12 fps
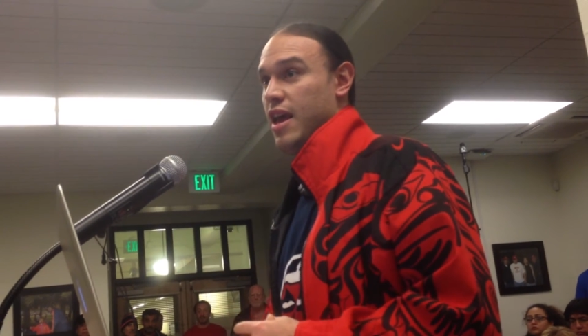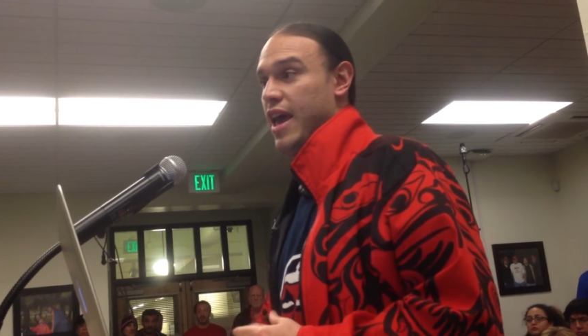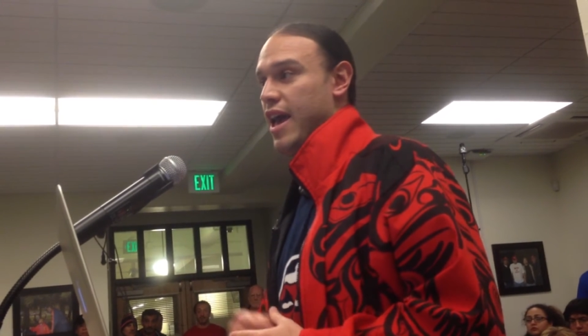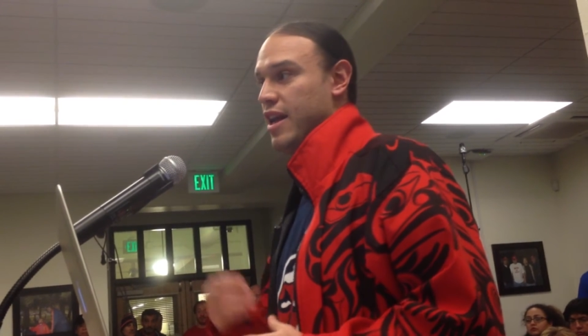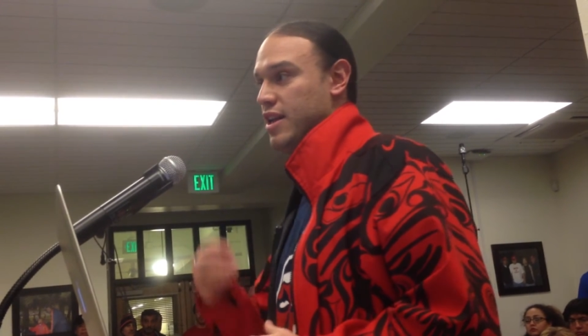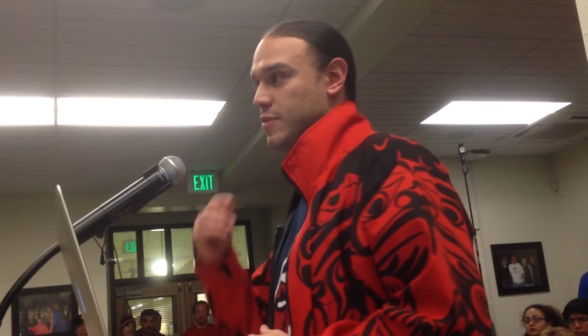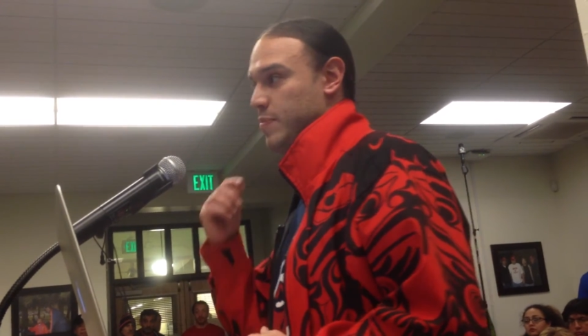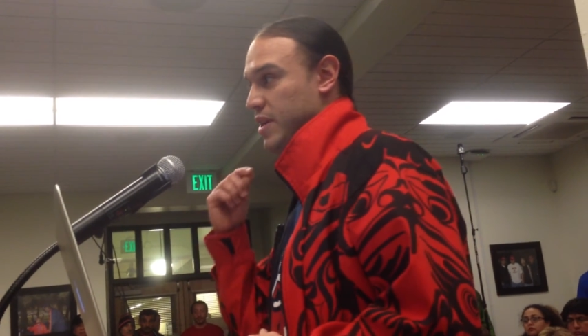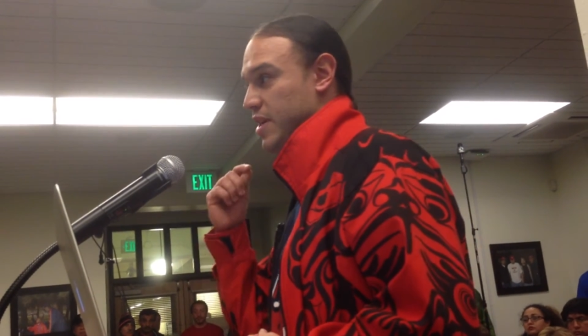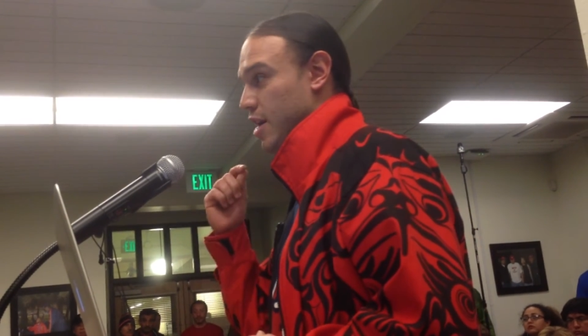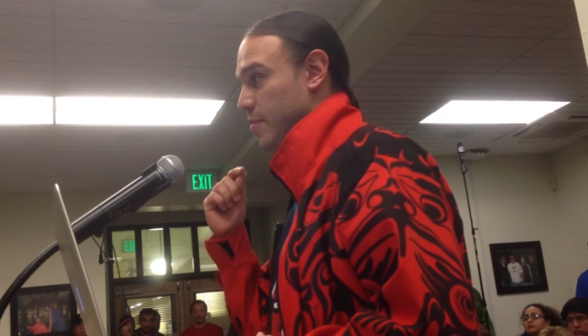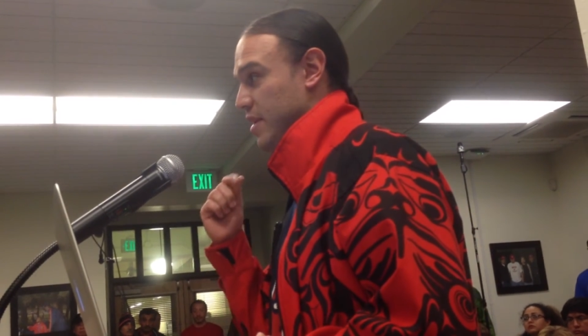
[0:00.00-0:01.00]
and is
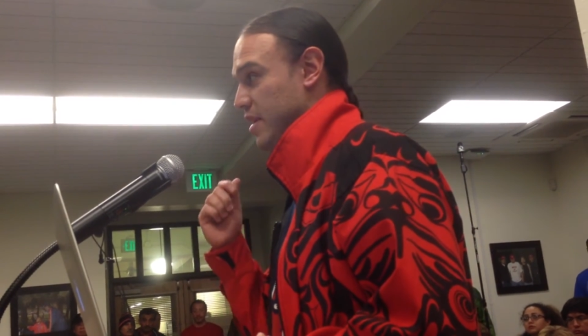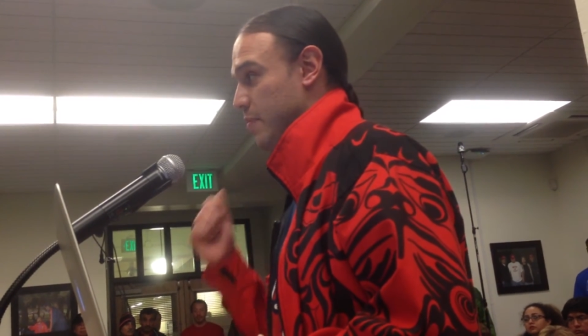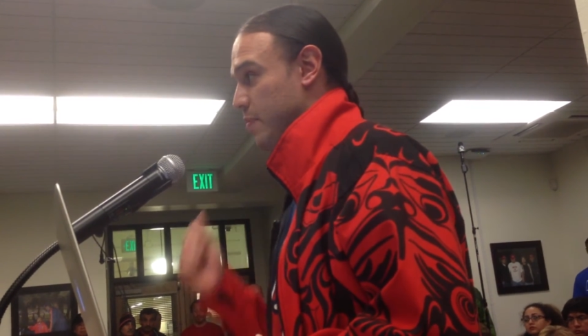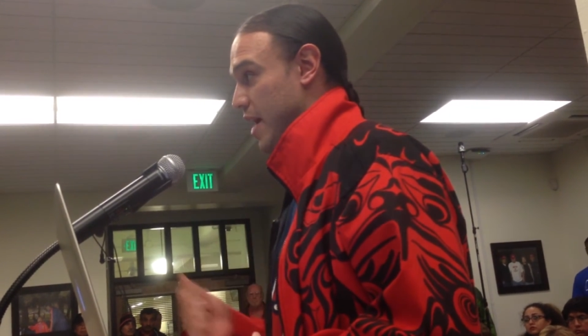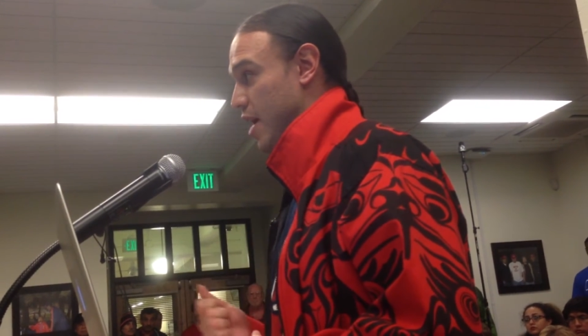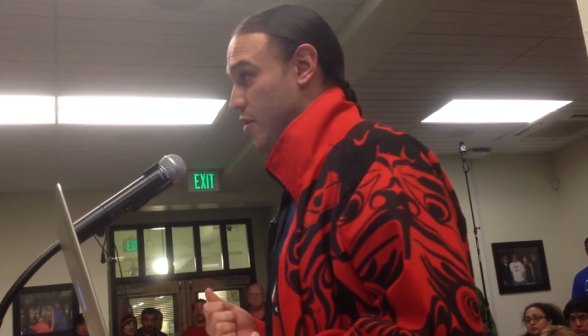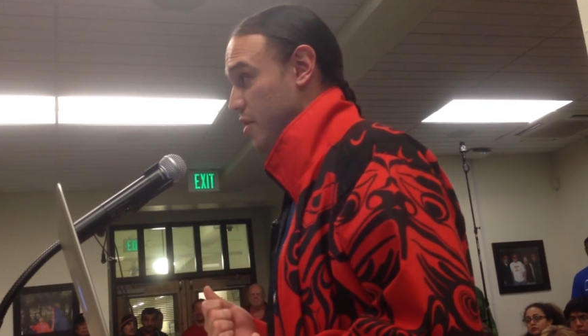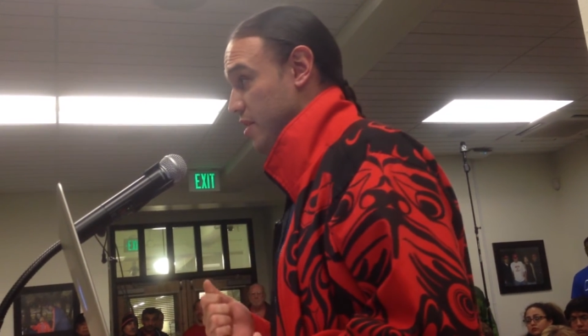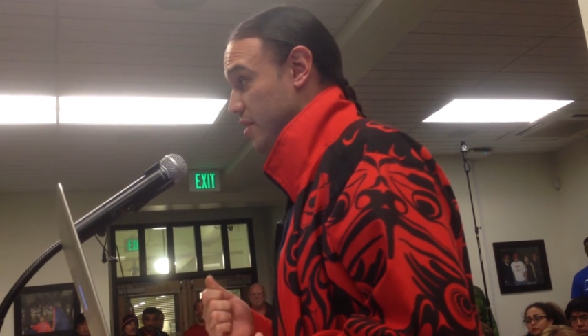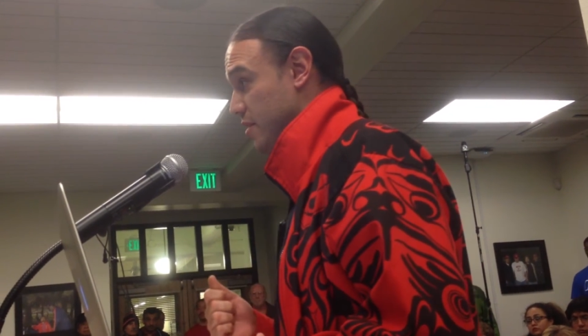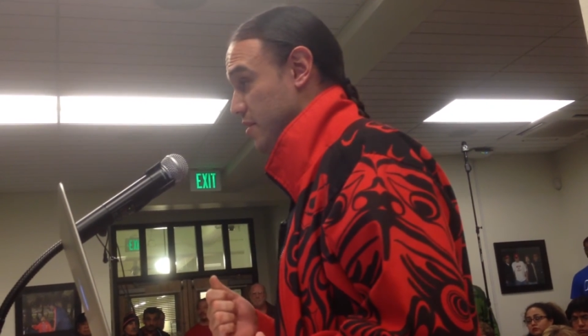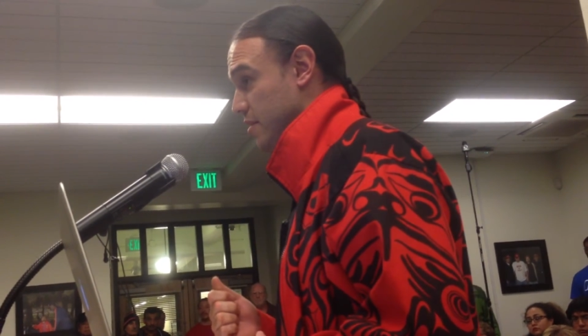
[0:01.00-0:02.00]
becoming empowered
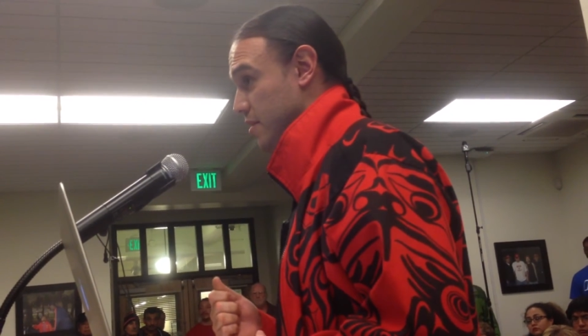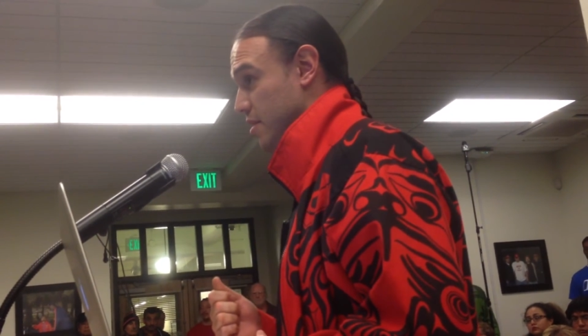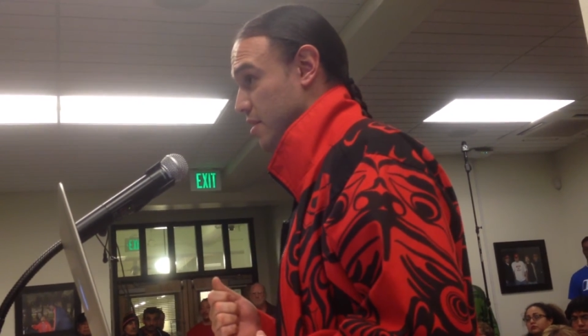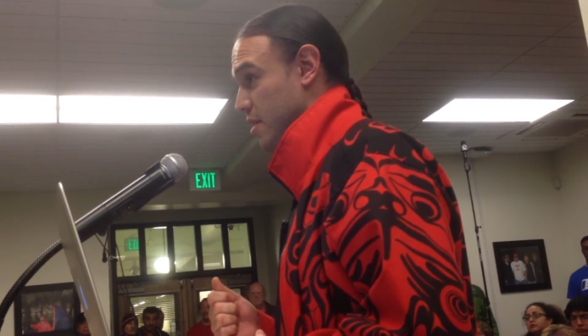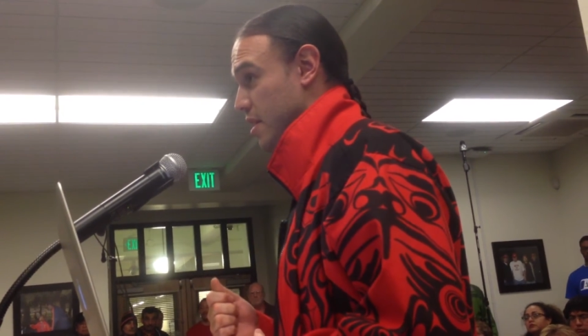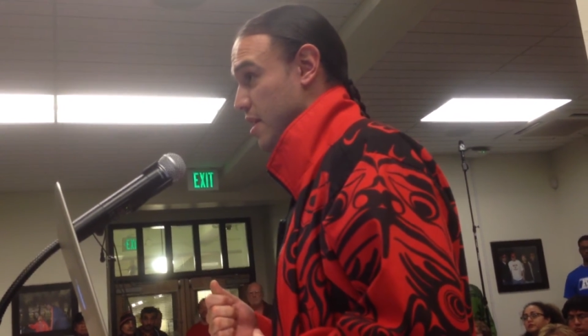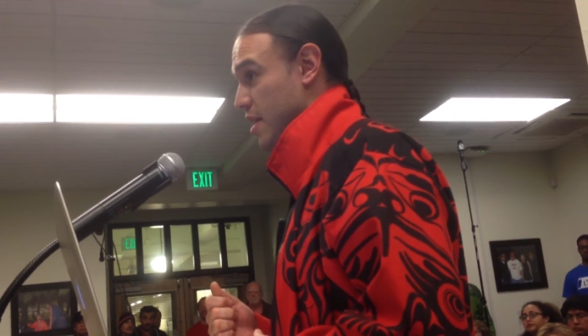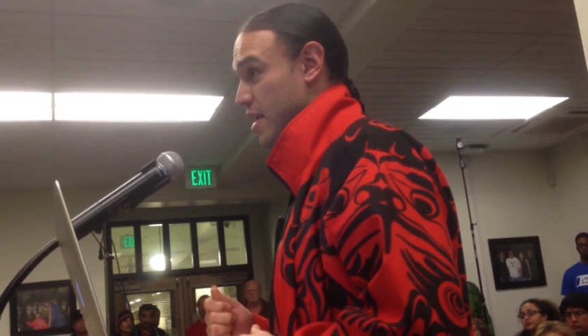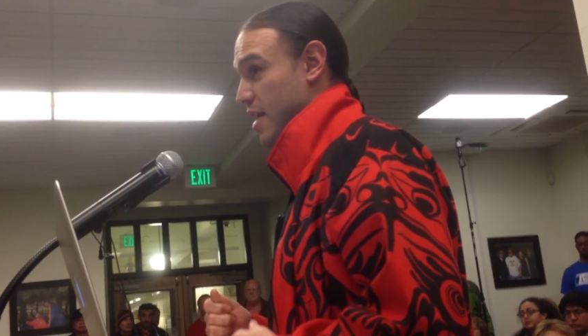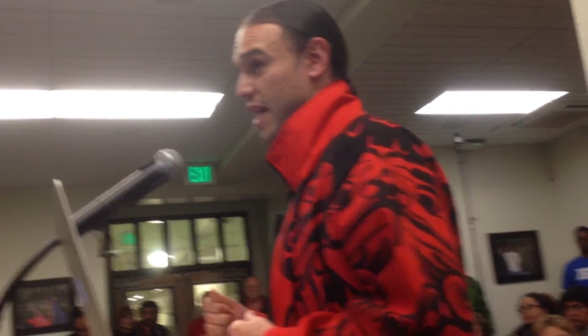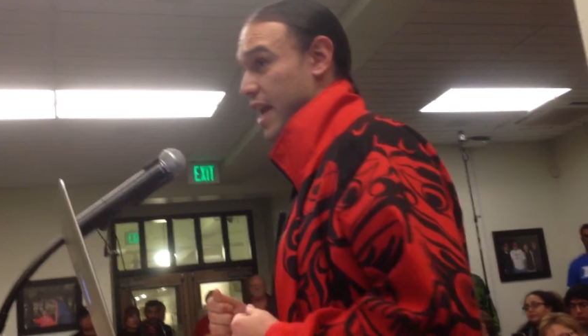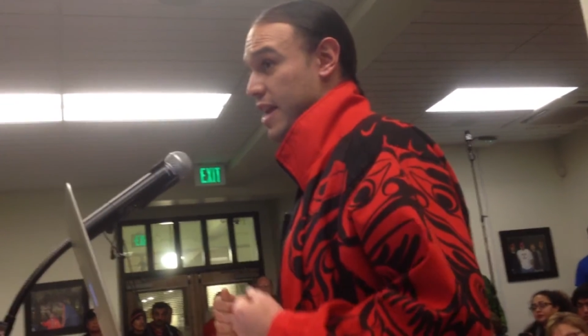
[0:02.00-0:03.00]

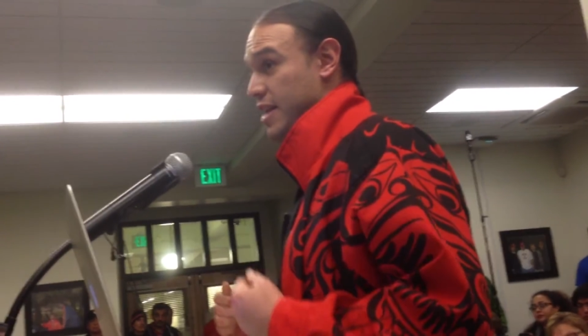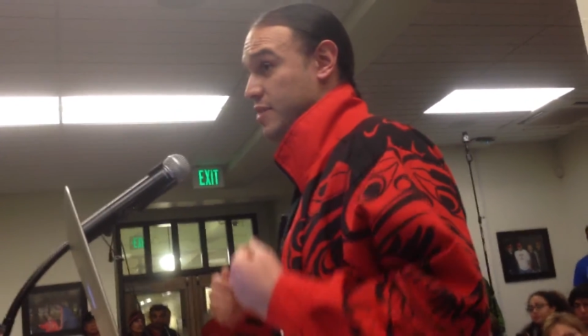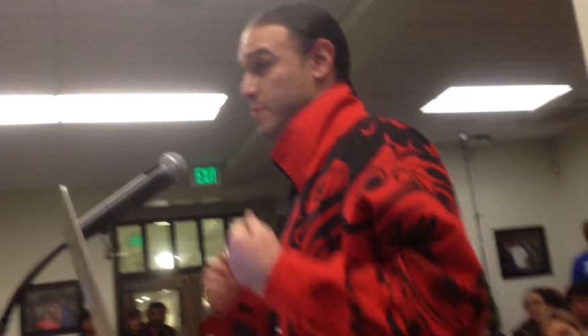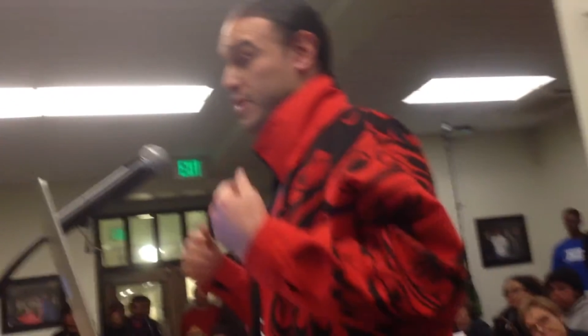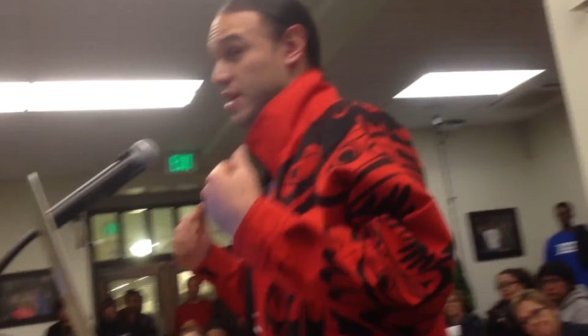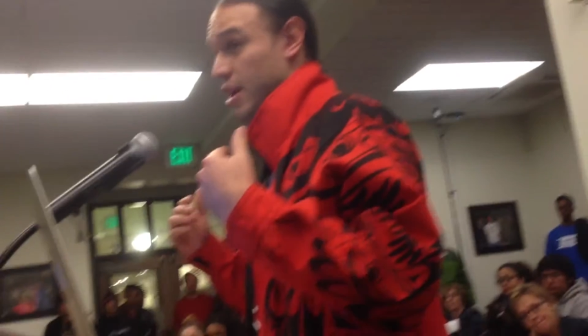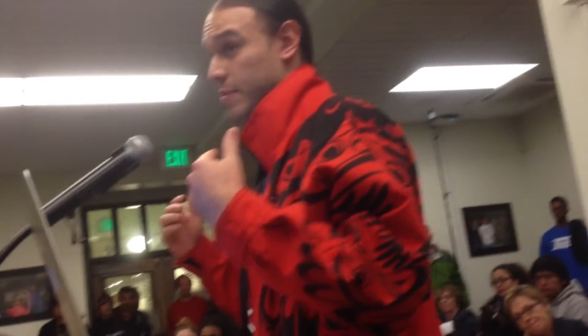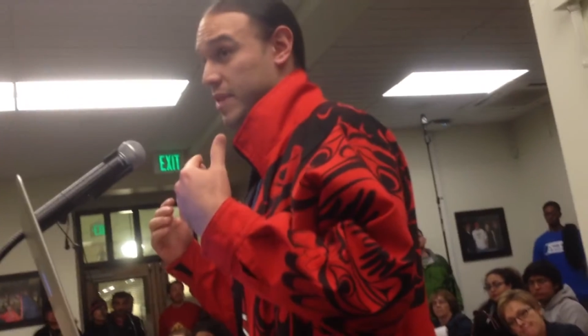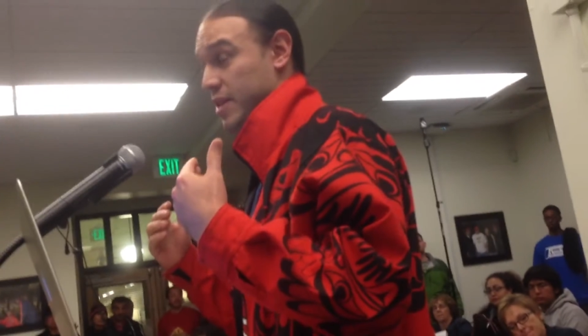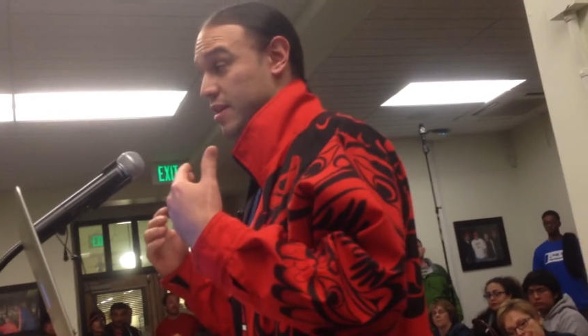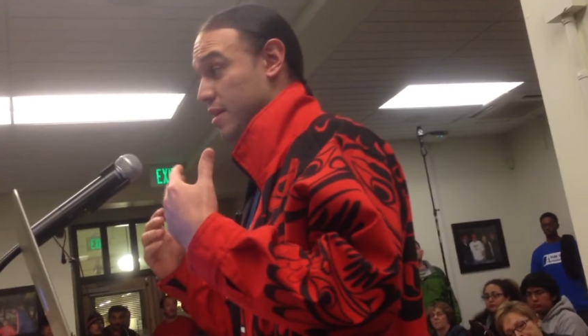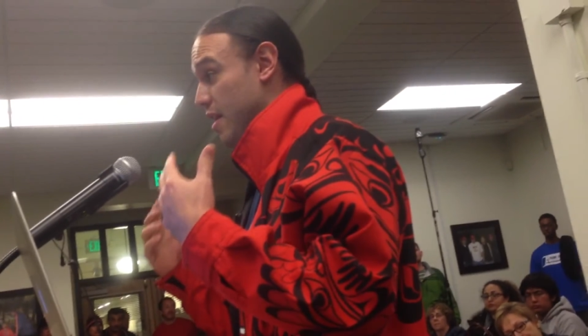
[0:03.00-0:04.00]
and is
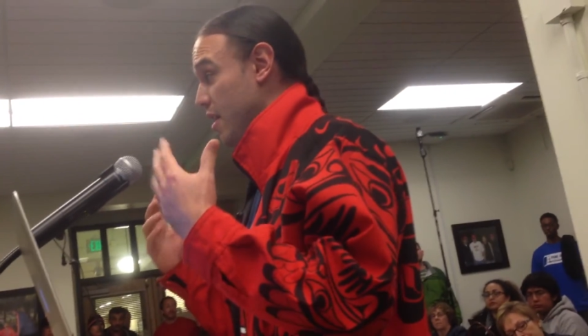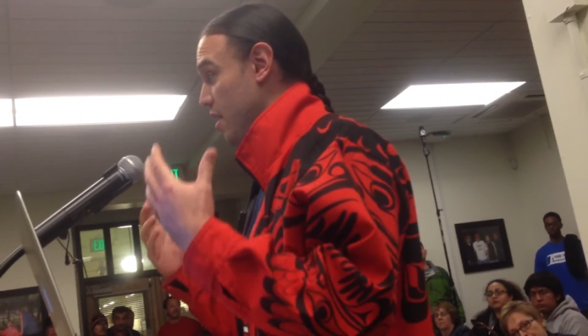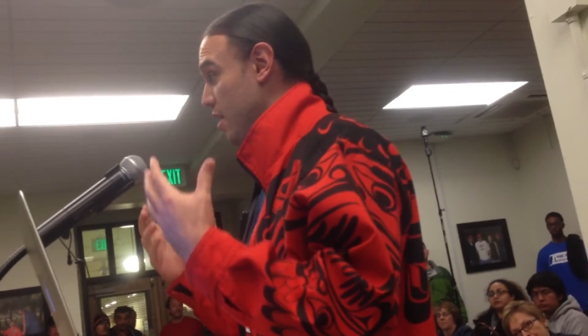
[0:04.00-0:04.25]
becoming